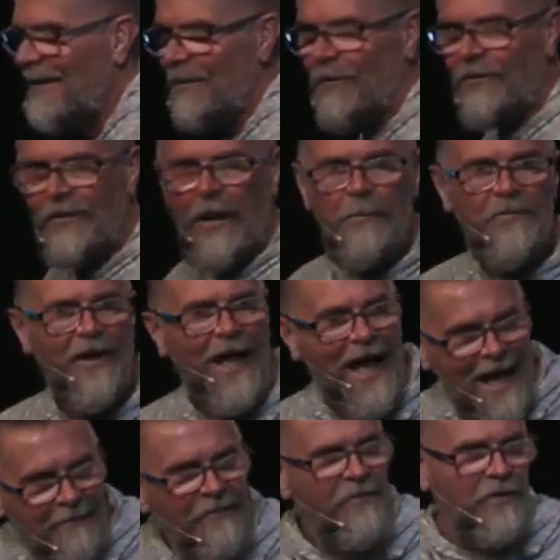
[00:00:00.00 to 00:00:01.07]
There's times
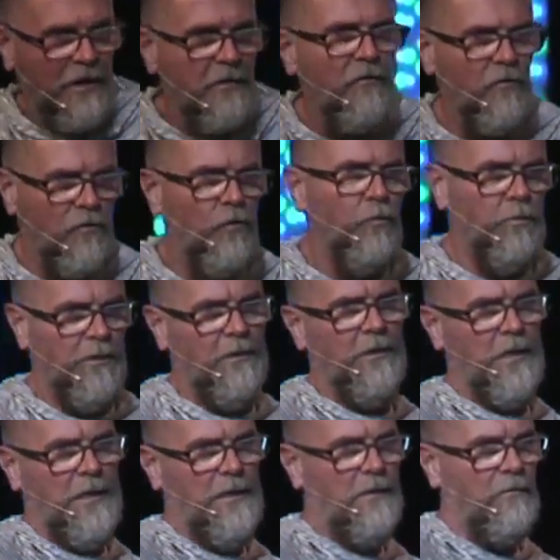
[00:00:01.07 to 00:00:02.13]
I've said stupid
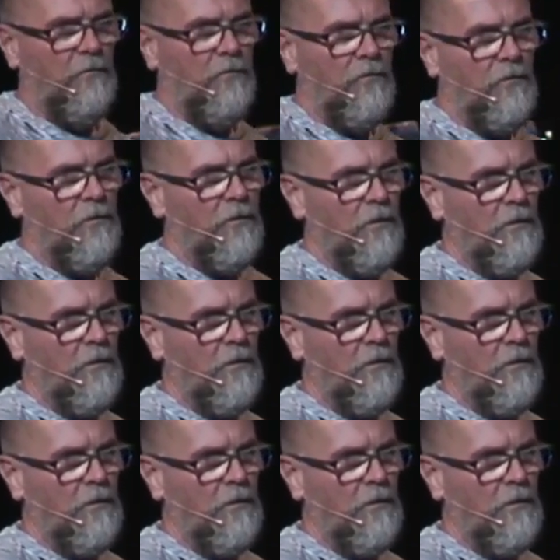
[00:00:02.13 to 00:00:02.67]
things.